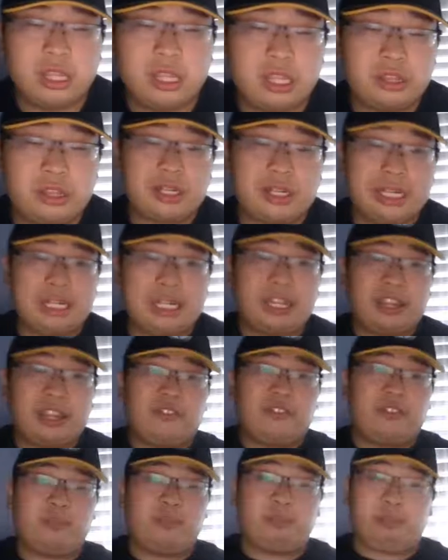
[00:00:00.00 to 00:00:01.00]
if they're going to
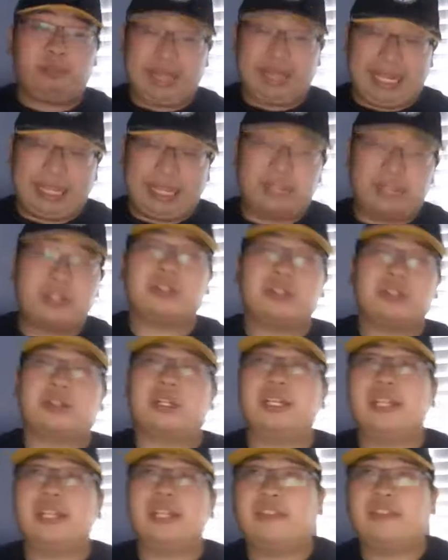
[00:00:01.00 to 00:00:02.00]
give up plays, they're
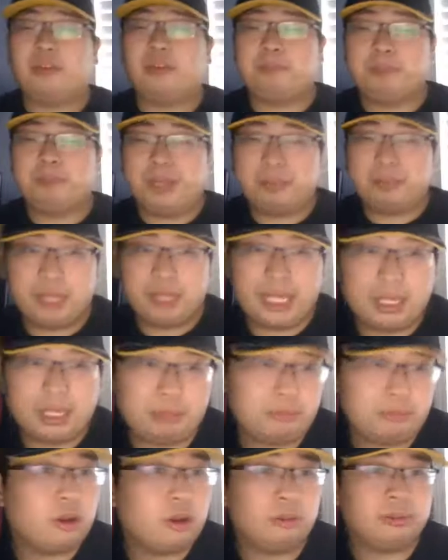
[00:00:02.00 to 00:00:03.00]
going to give up big
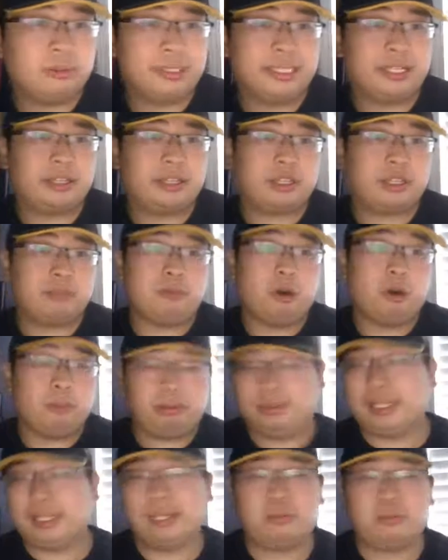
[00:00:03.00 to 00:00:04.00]
plays probably, small
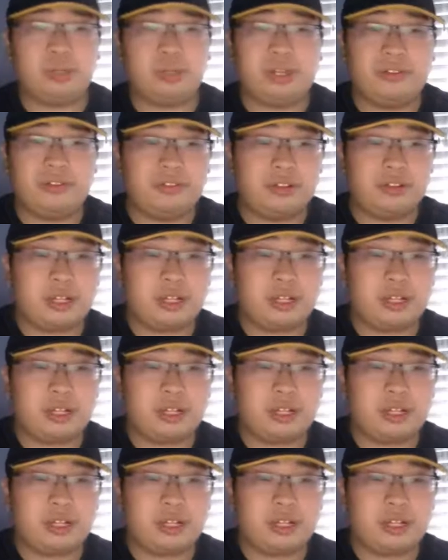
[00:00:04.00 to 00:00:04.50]
plays, whatever.